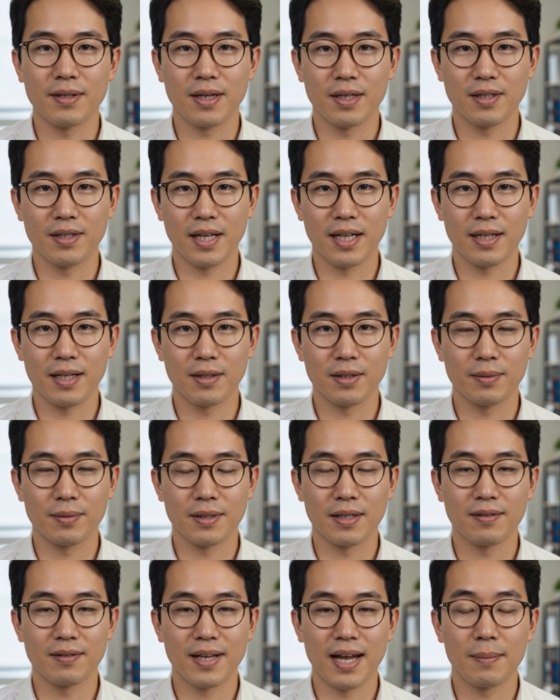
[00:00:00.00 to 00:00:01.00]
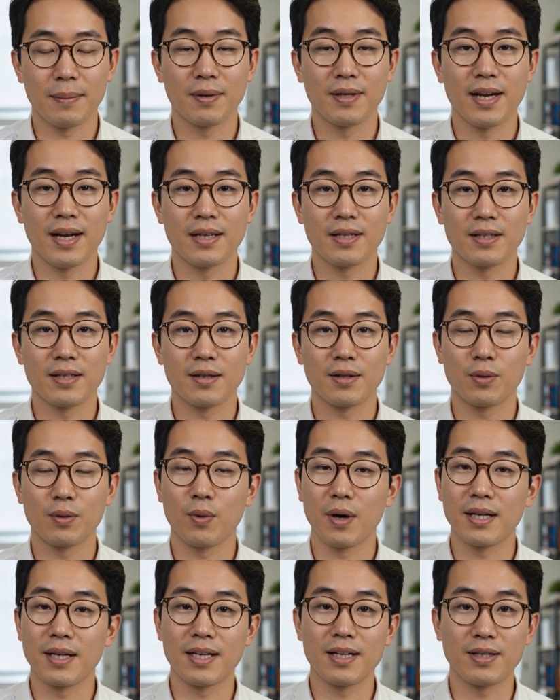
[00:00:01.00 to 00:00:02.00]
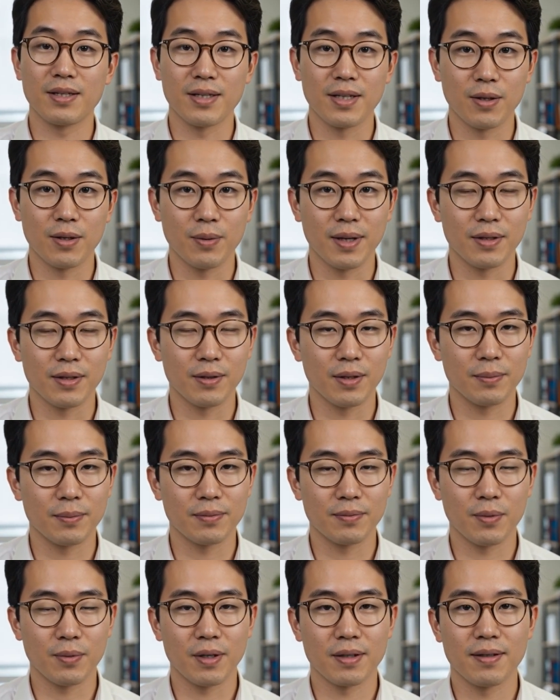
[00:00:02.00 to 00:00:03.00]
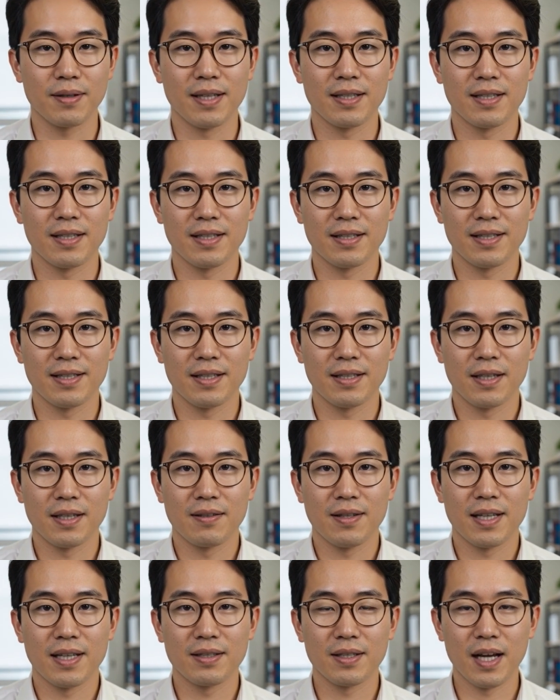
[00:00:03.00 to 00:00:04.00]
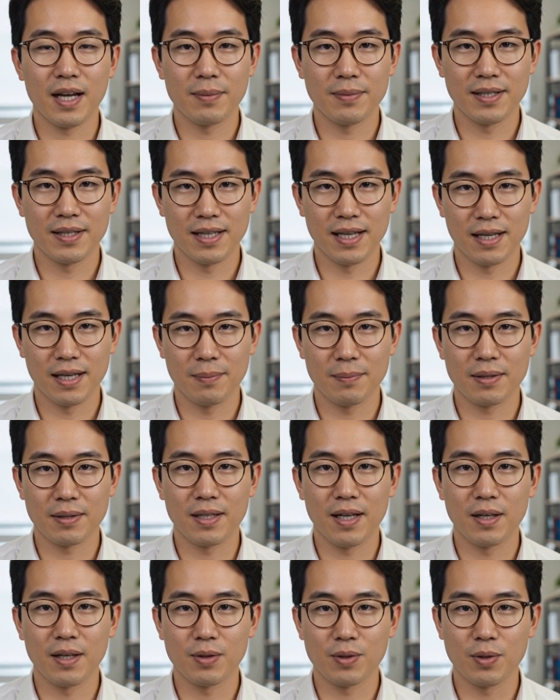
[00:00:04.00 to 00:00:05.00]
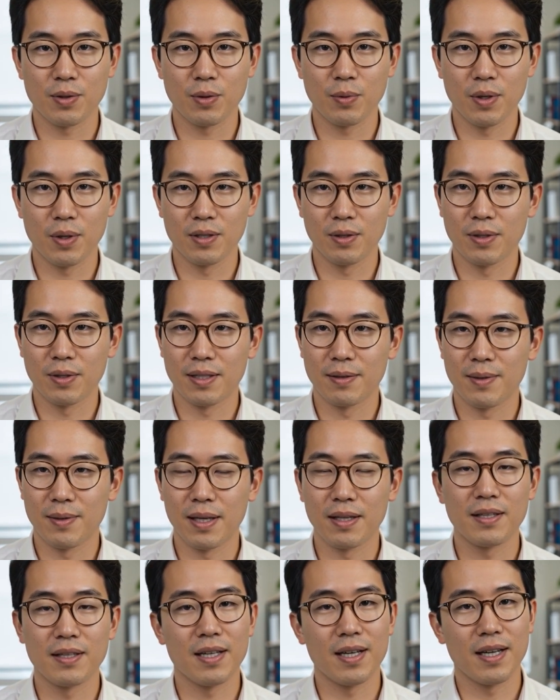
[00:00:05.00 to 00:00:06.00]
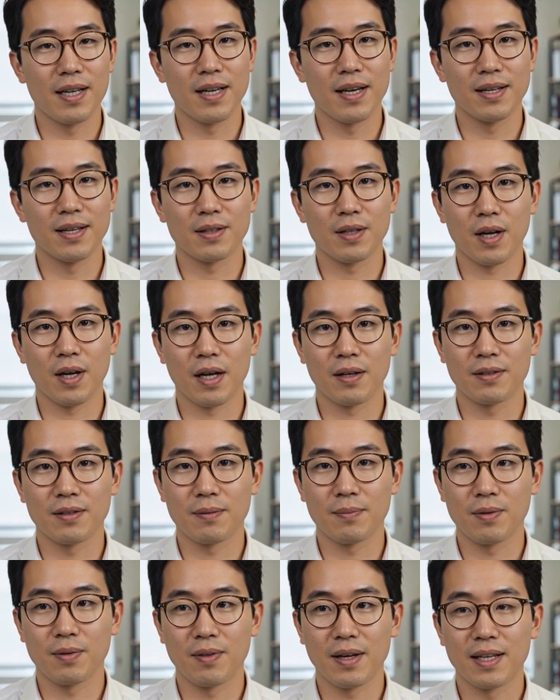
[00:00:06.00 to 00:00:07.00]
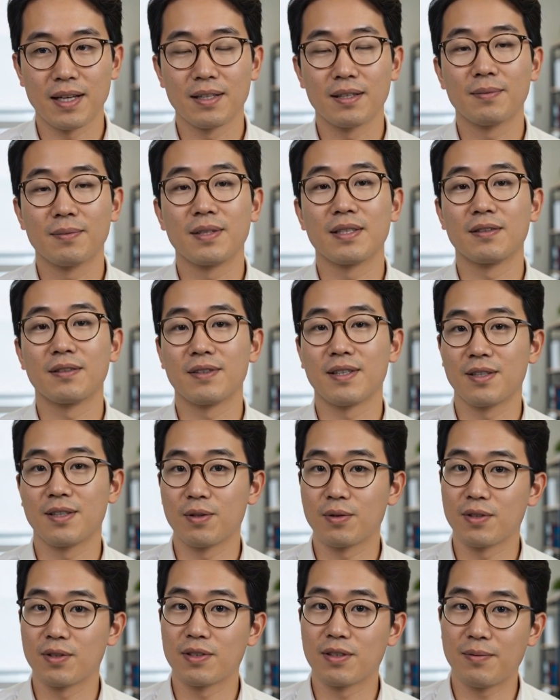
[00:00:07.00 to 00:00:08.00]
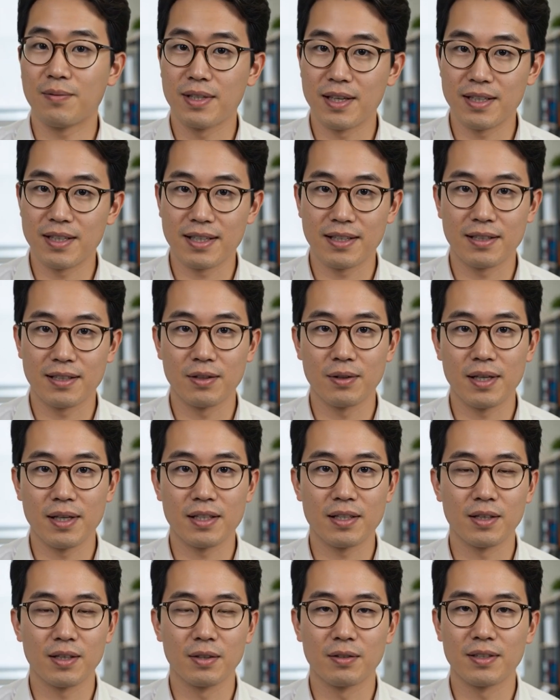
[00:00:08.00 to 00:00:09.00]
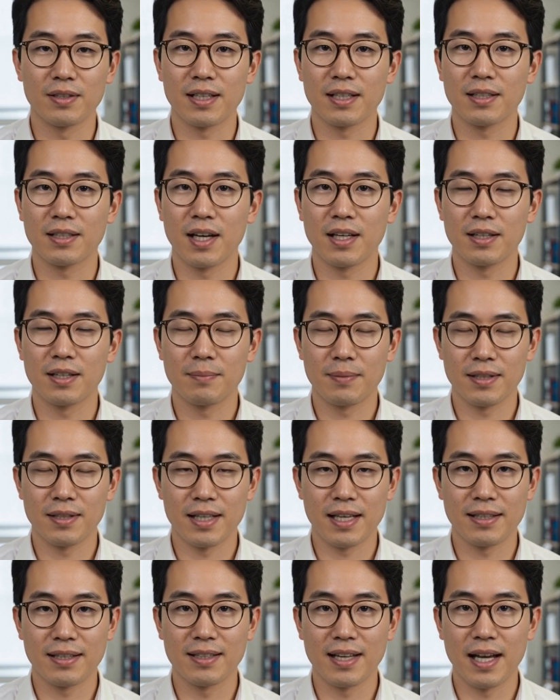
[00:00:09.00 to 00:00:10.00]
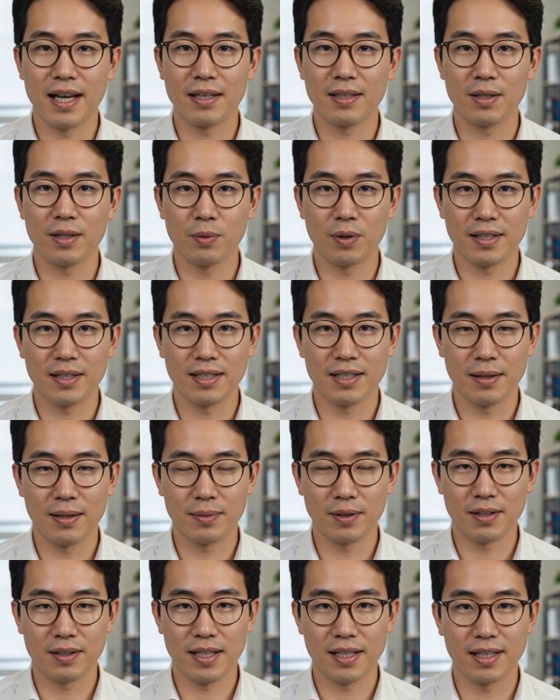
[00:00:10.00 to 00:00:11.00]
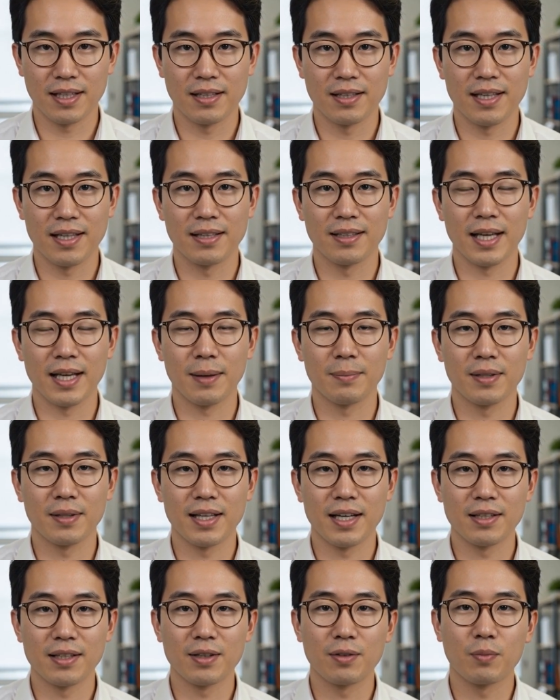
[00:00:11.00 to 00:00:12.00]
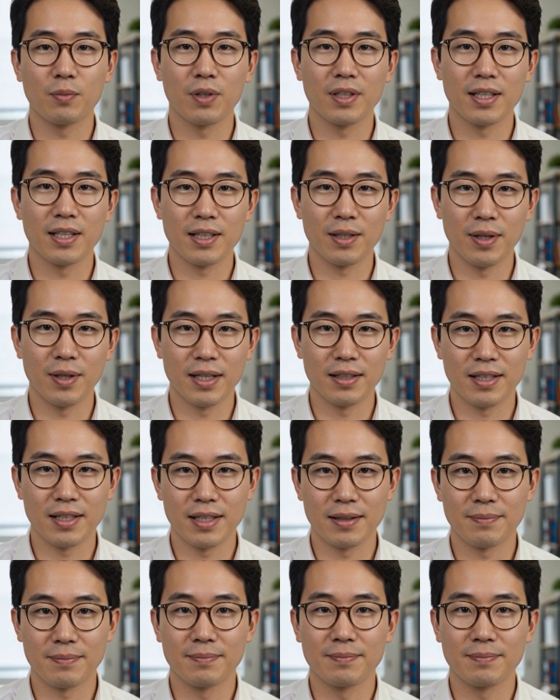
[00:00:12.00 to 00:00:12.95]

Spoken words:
Checking your specific application's WineHQ entry before investing significant time in setup tells you what to expect and often provides specific user-submitted installation notes that document exactly what steps are needed to get the application working correctly.